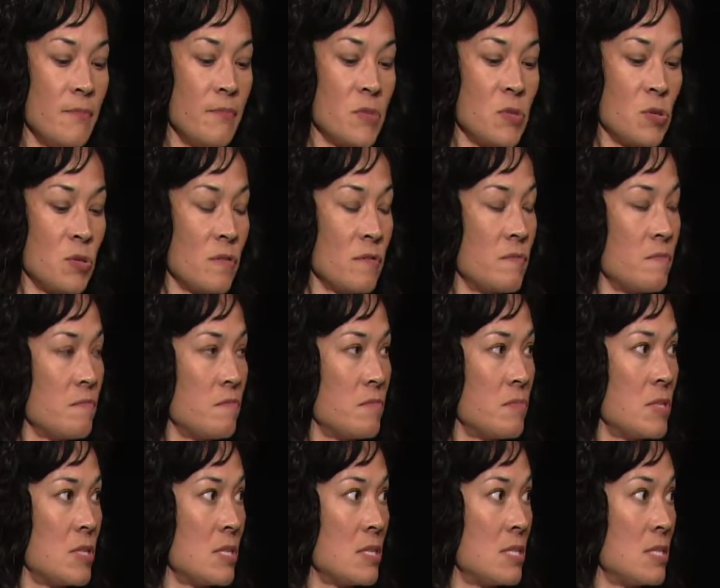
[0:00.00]
sort of
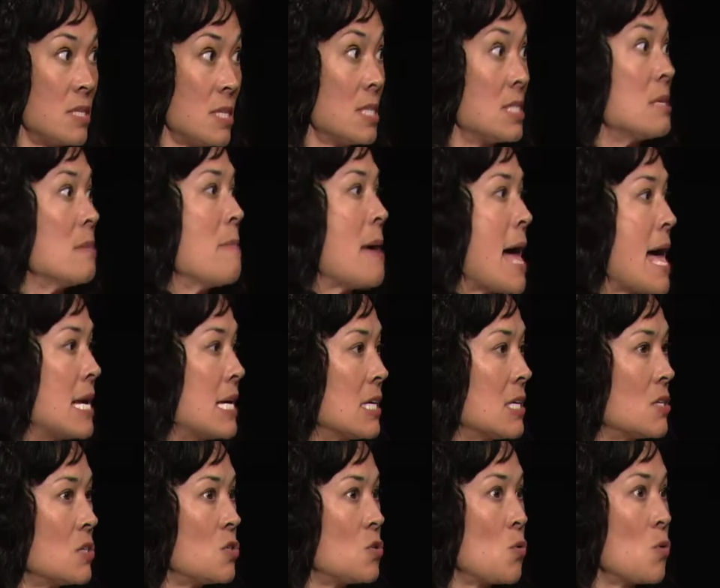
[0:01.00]

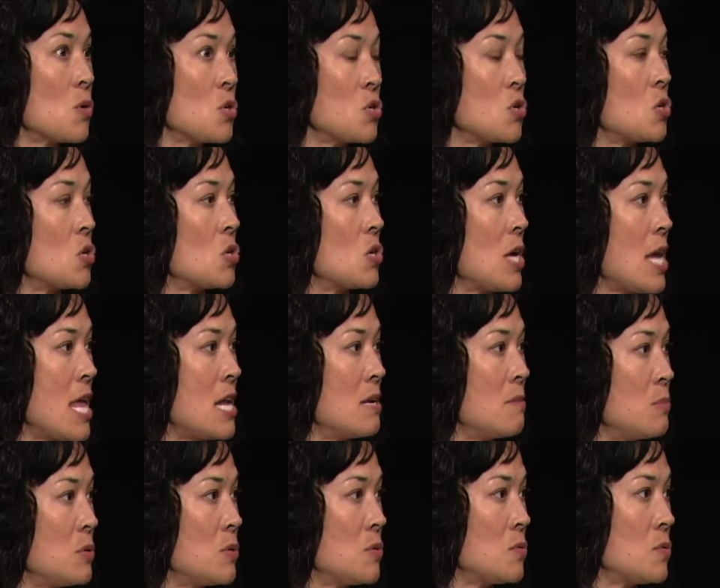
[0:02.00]
systematic torture and
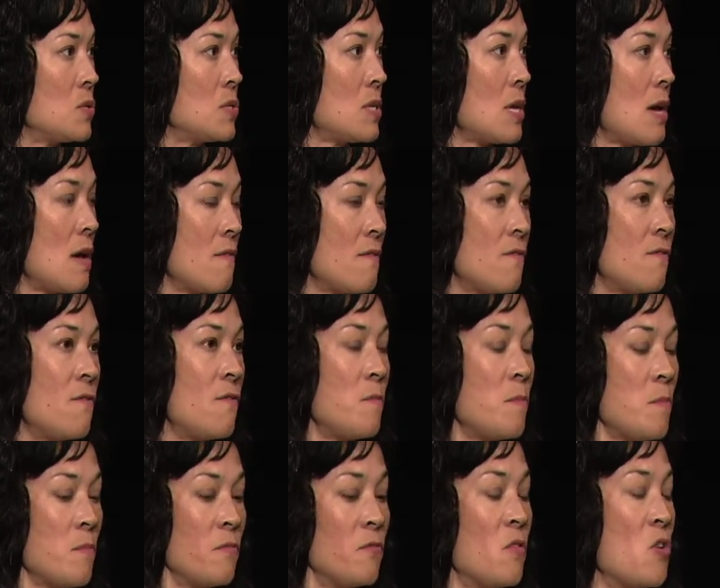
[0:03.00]
abuse of
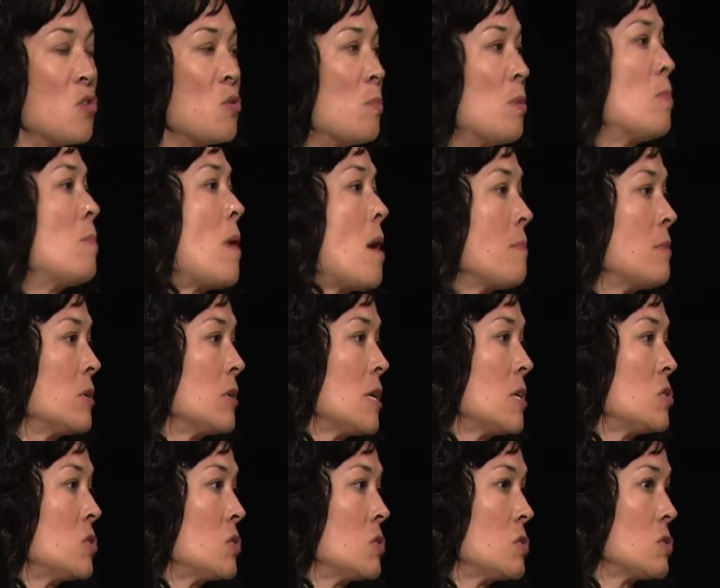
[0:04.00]
vulnerable
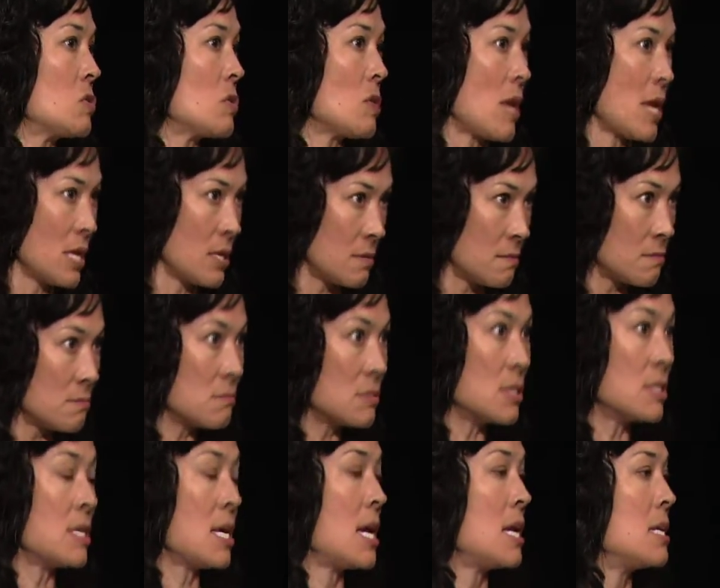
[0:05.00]
populations like
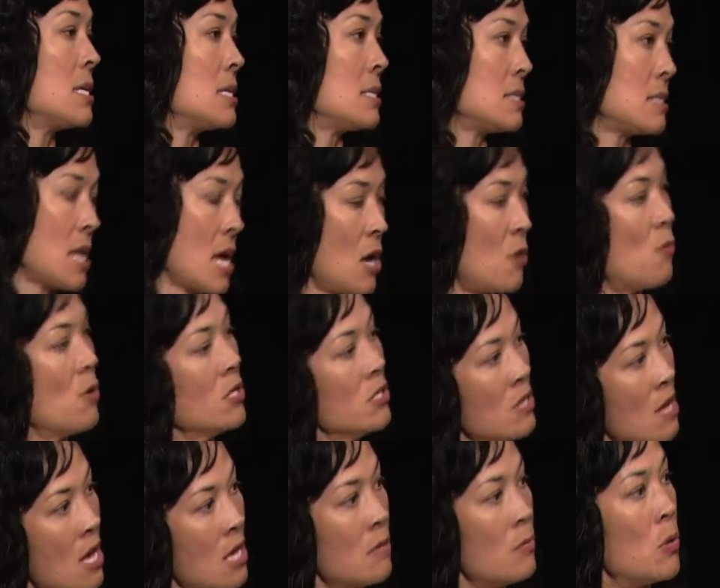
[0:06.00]
detainees at
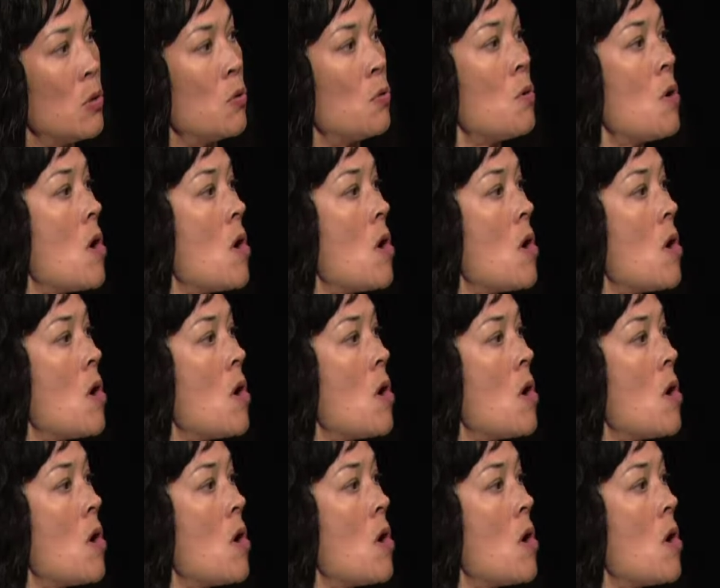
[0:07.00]
Guantanamo